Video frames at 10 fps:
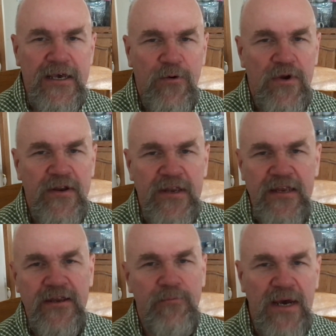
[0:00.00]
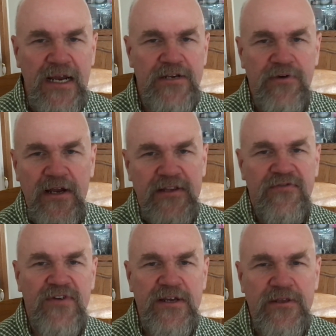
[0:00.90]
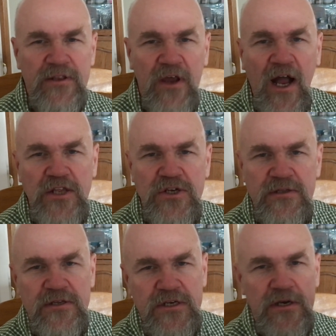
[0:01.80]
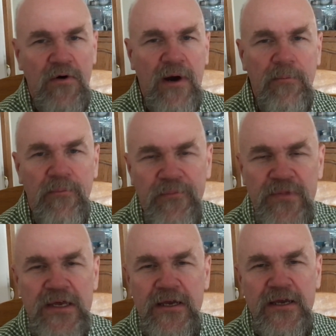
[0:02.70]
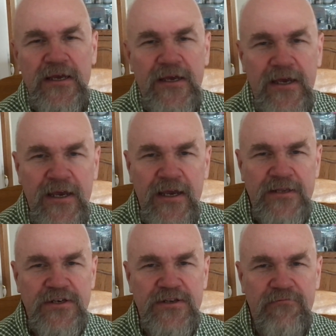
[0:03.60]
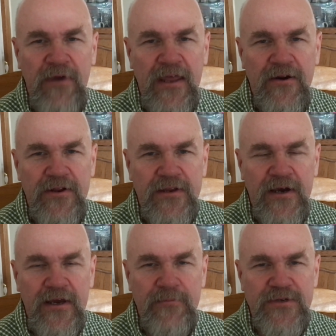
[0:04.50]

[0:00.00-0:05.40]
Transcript: Would have needed to backtrack to find the notch that you go up and just ran out of time.